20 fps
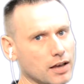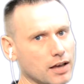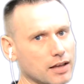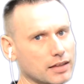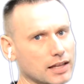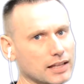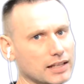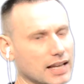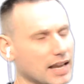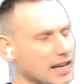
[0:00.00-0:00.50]

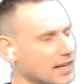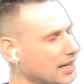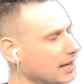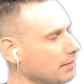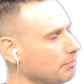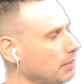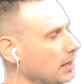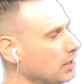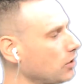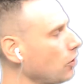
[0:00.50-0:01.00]
then it can
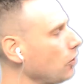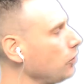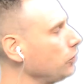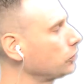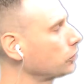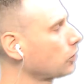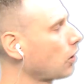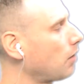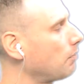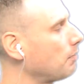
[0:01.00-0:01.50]
be
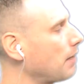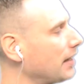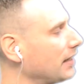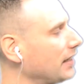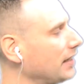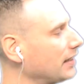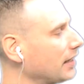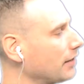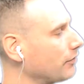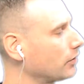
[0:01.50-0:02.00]
used on many
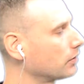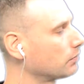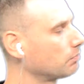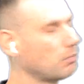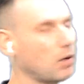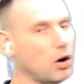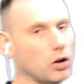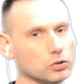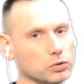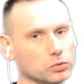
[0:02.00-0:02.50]
different
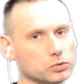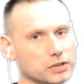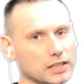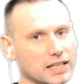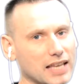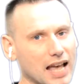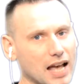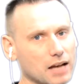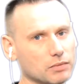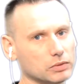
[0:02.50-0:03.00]
models of
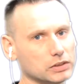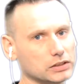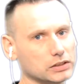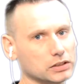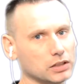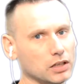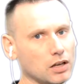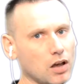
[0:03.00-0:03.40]
cameras.